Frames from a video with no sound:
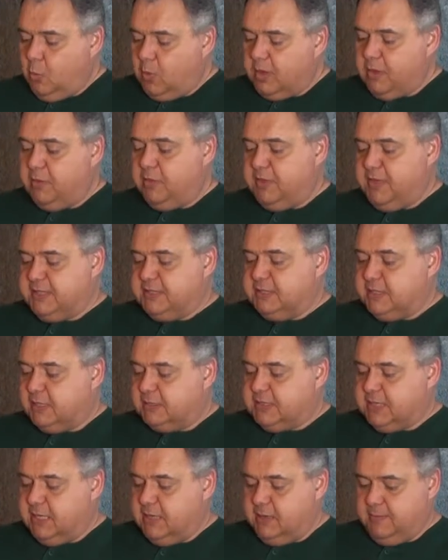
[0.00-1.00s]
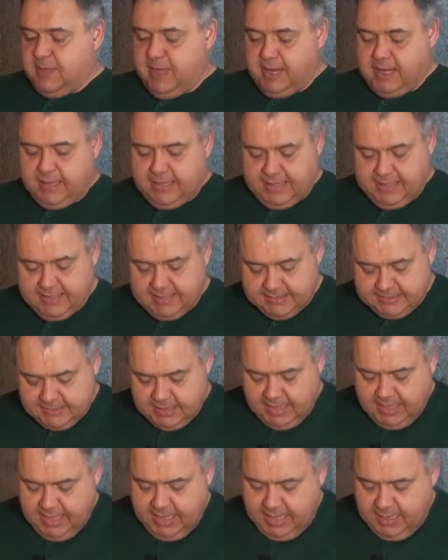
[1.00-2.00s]
of the things that I'll tell you about it is
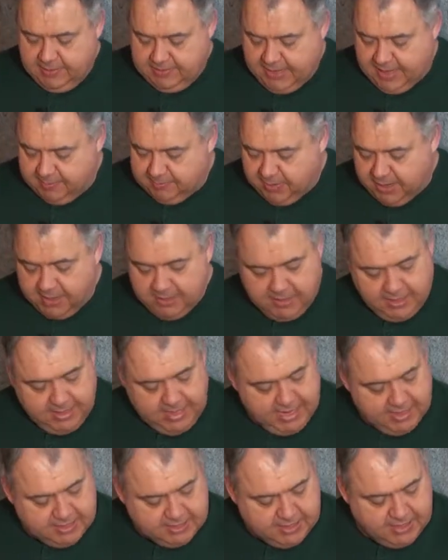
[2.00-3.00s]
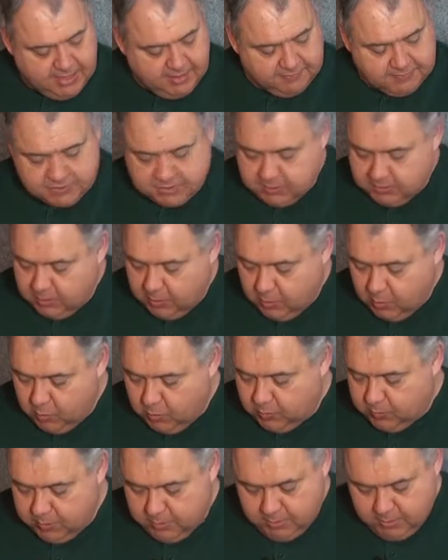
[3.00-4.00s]
that by the ATF's
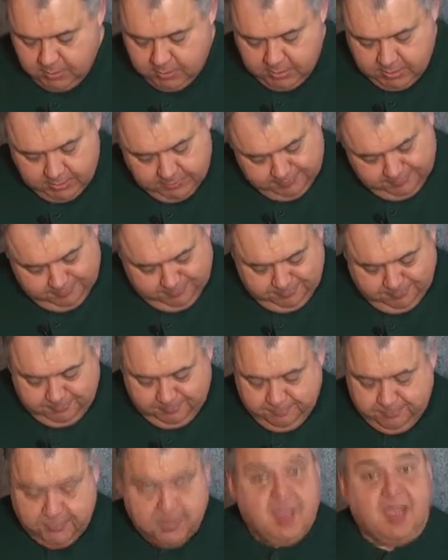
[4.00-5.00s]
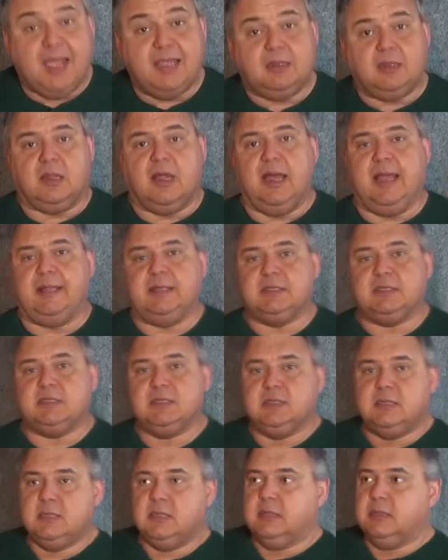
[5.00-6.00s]
own
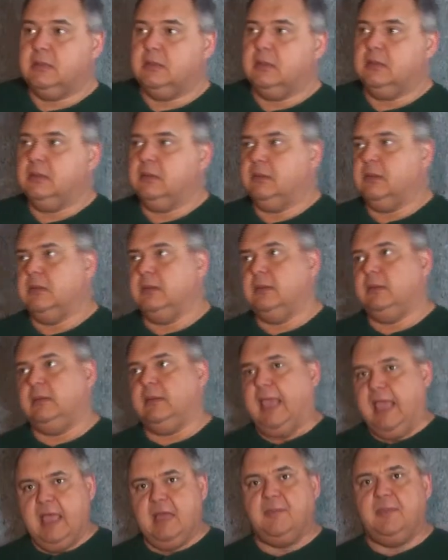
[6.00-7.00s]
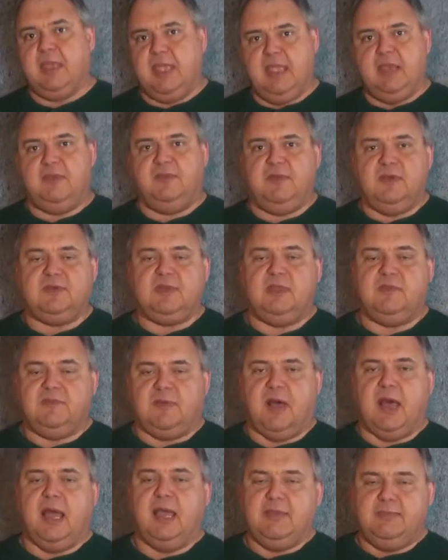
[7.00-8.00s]
guidelines,
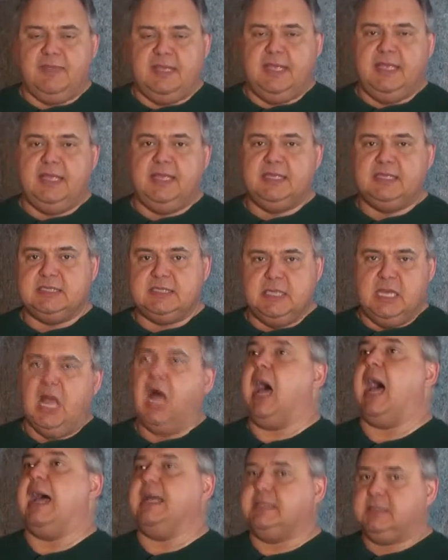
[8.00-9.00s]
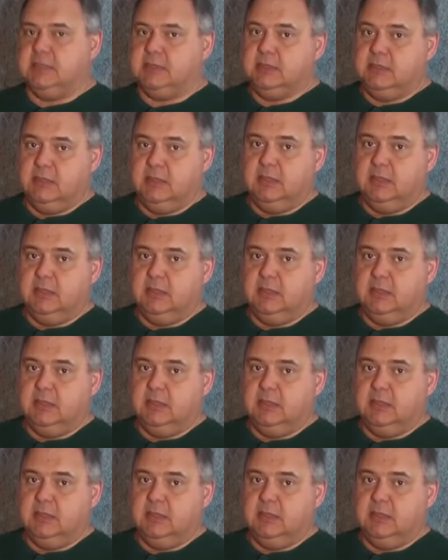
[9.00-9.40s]
M855 is not